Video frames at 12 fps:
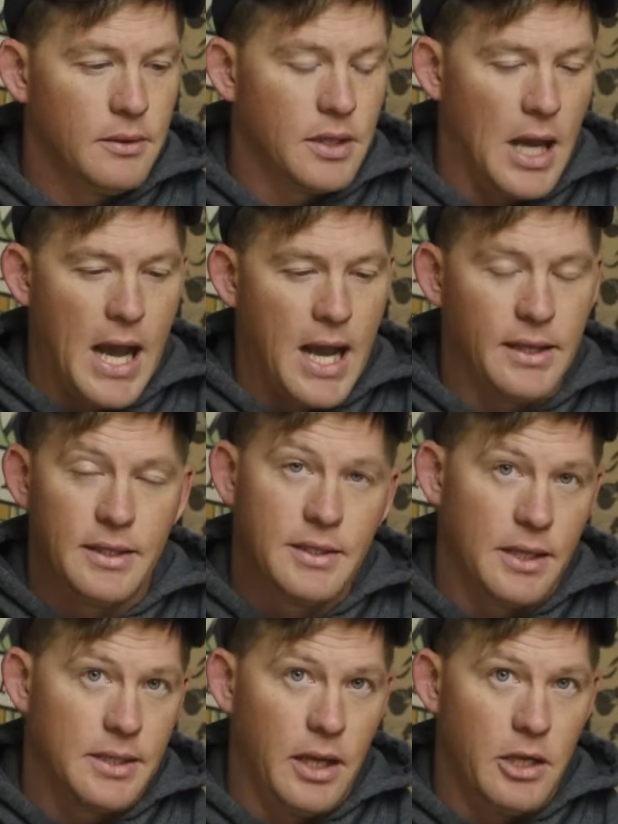I got the
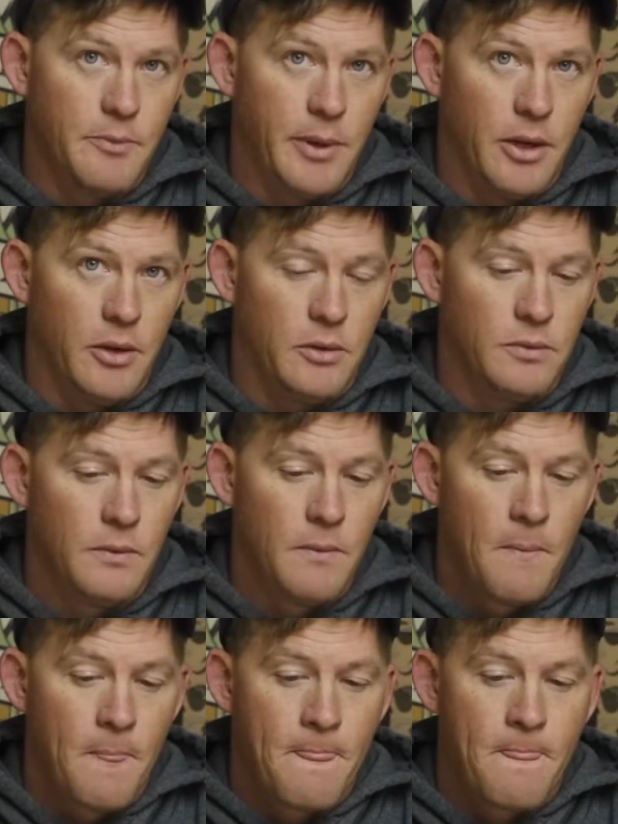16-inch barrel
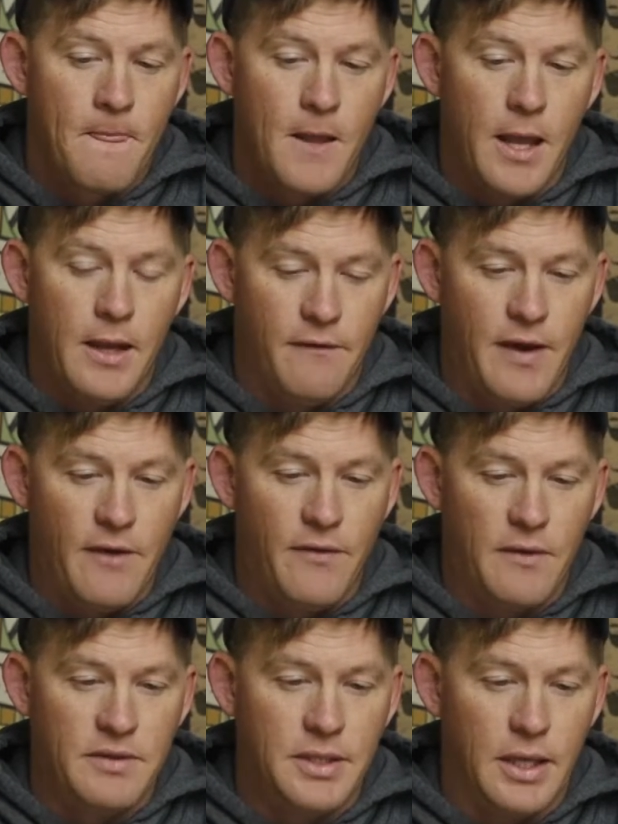and
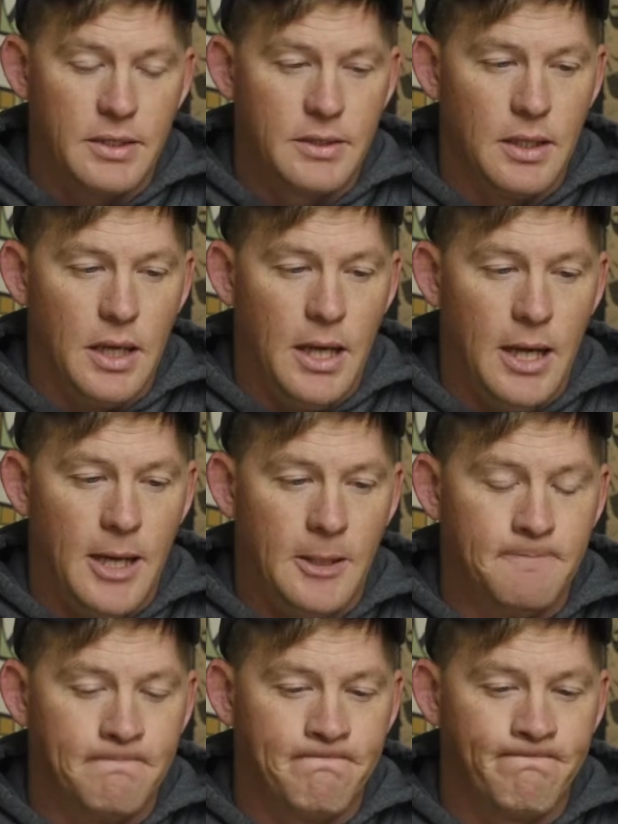
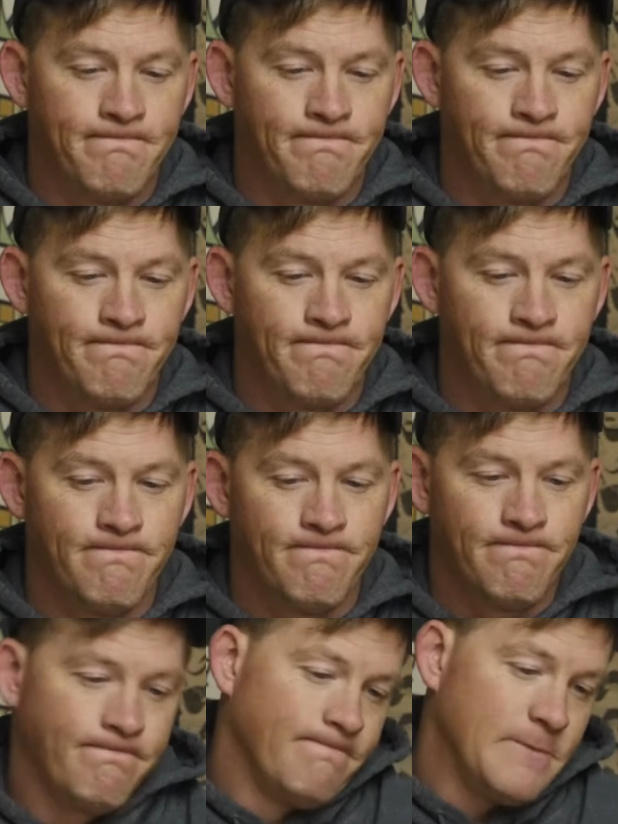5.56.
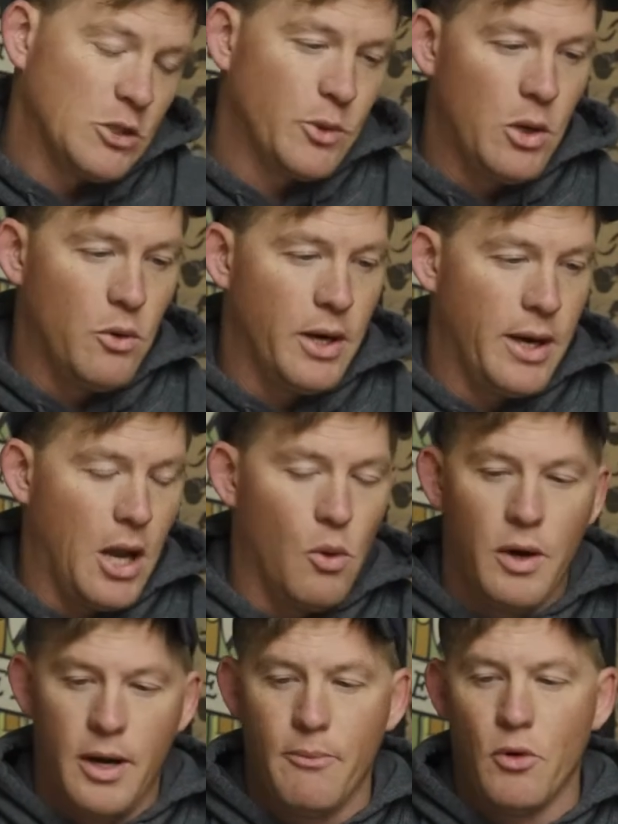That's what I wanted. I
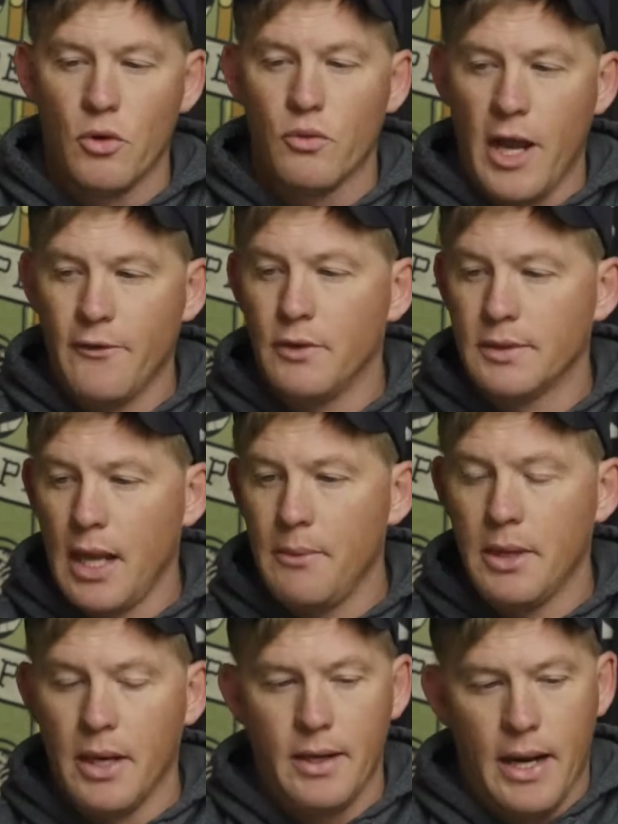wanted a more rifle type
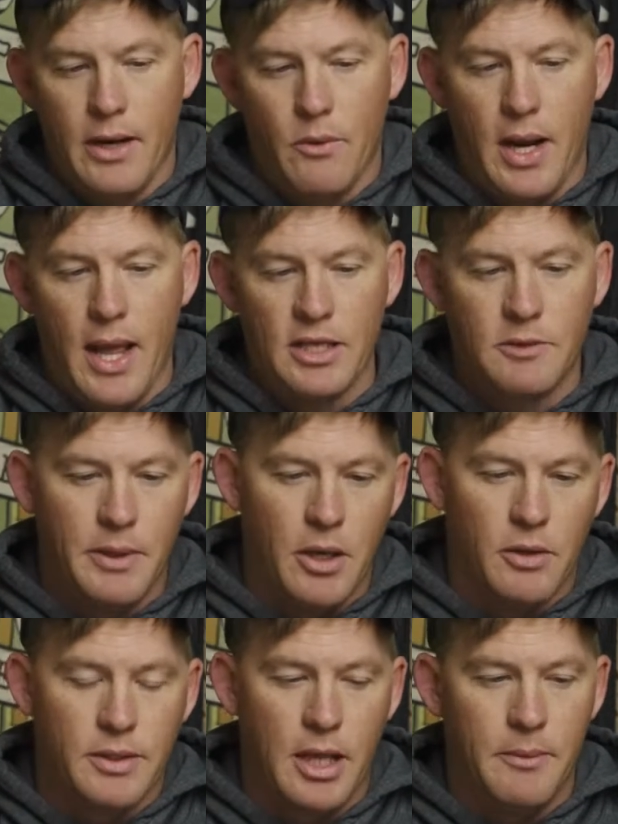gun. I didn't want an
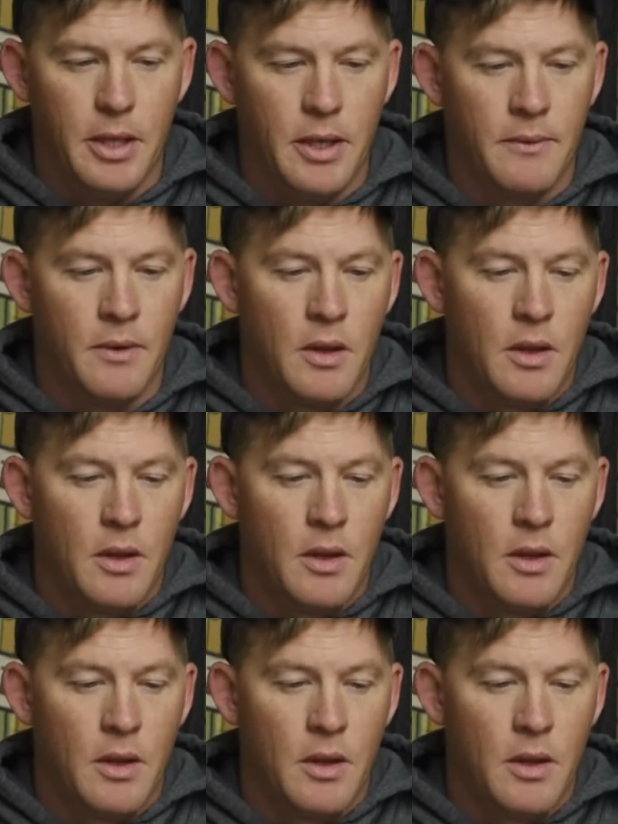SBR type gun.